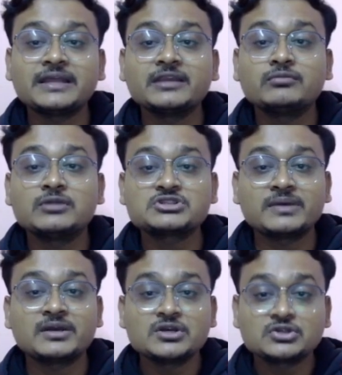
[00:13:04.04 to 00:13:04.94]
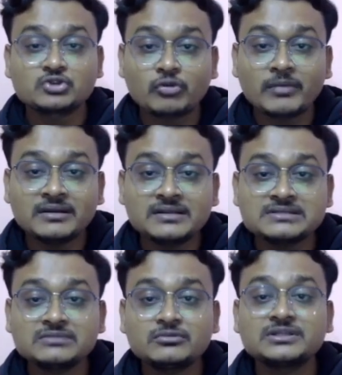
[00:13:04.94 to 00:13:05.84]
influenced by. So
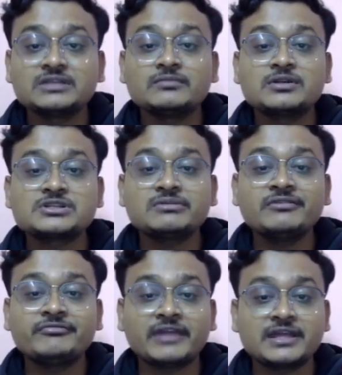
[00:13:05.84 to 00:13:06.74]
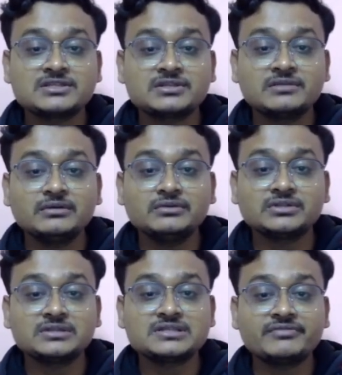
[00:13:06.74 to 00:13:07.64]
Romanticism was influenced by French Revolution.
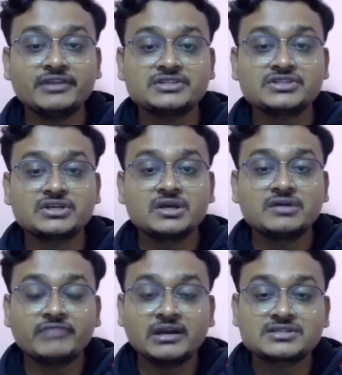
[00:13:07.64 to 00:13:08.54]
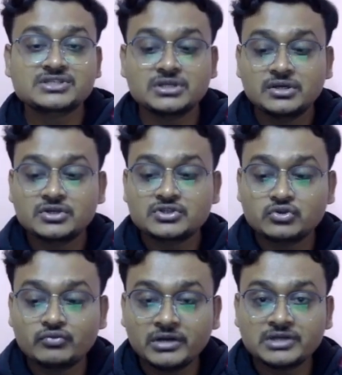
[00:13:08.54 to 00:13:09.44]
It is France.
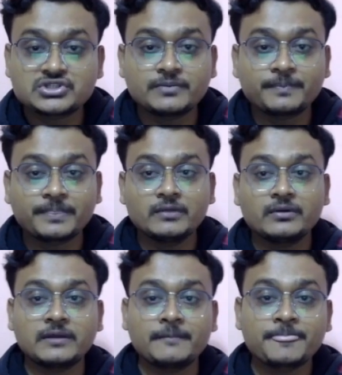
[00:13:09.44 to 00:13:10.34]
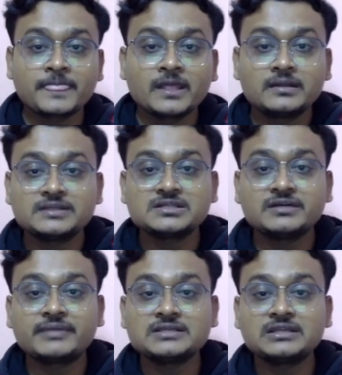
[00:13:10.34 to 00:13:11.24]
So France. Okay, that is a
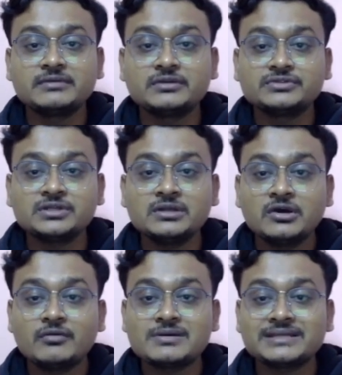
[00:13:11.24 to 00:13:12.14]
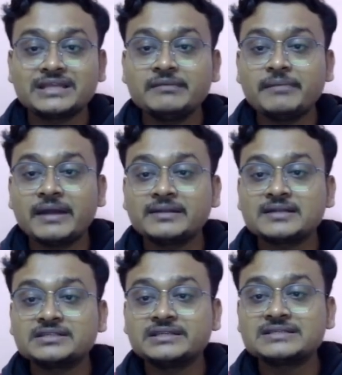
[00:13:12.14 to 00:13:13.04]
French Revolution was an event that
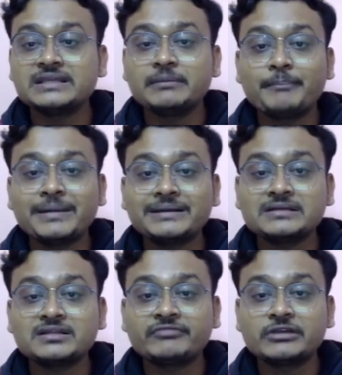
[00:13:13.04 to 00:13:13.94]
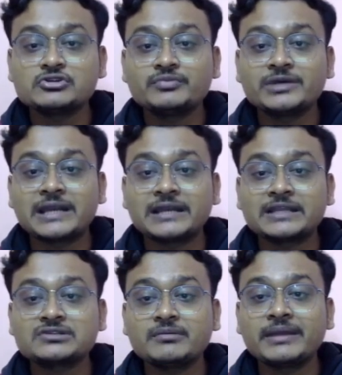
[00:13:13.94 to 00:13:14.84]
seriously impacted the philosophy and
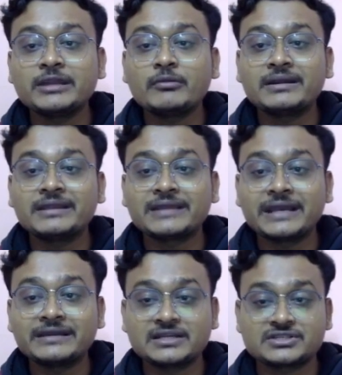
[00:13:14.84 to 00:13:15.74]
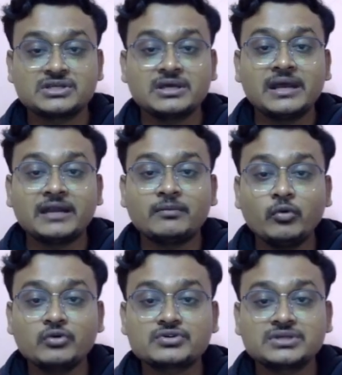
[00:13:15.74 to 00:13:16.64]
writings of many Romantic writers and
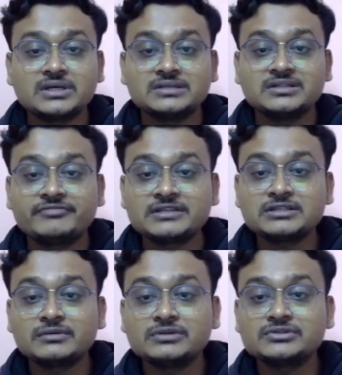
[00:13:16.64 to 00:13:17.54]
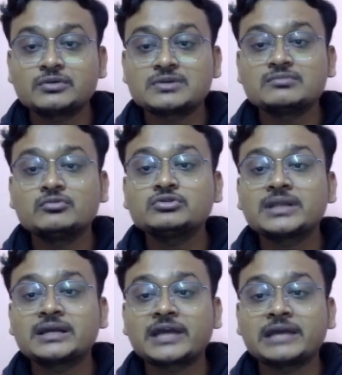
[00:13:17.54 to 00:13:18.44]
poets. The French Revolution was more than
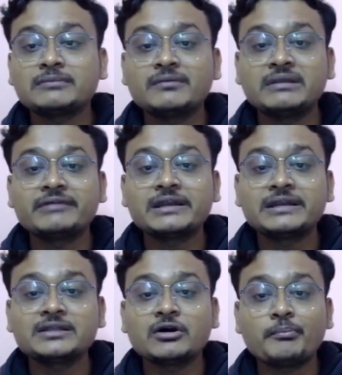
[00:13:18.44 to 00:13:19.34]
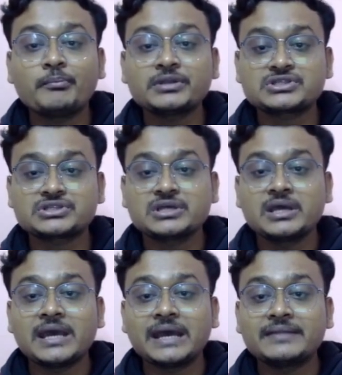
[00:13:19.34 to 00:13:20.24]
a time of liberating the oppressed
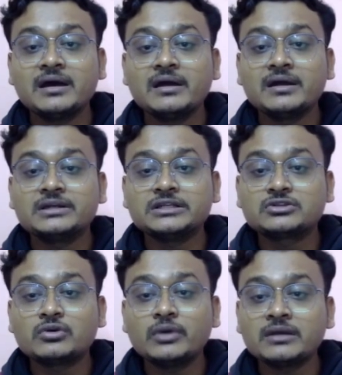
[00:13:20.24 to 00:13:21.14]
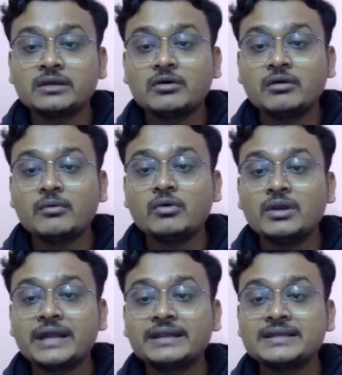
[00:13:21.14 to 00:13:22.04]
and the dethroning of old
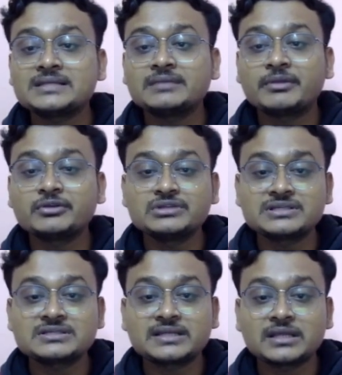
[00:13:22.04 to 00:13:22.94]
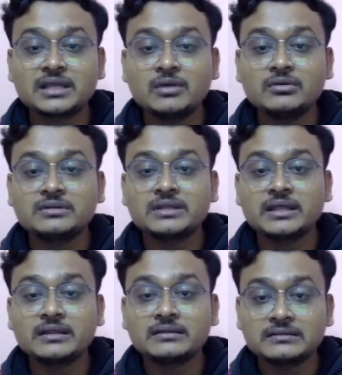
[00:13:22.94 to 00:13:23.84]
ideas and prejudices that allowed
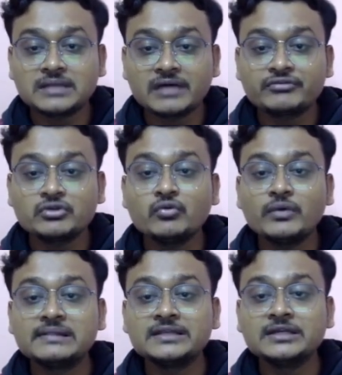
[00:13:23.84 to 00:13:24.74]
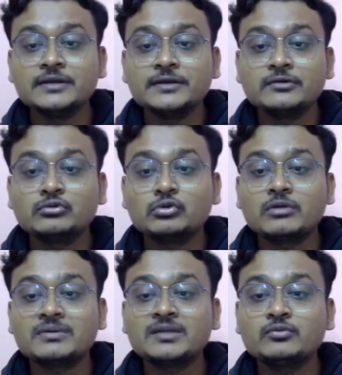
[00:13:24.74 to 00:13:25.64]
the few wealthy to rule
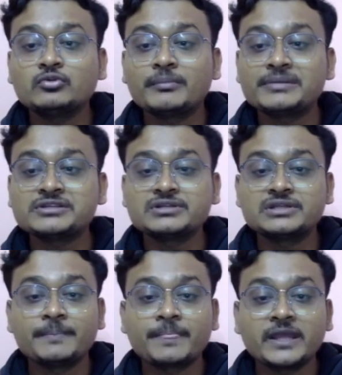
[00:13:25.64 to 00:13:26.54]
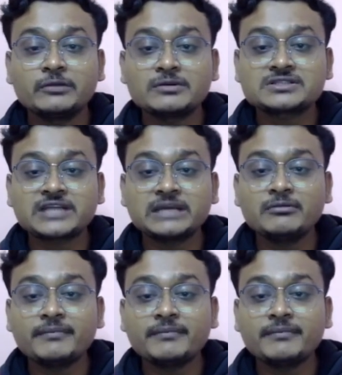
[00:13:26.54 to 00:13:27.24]
over the poor majority. It was a time,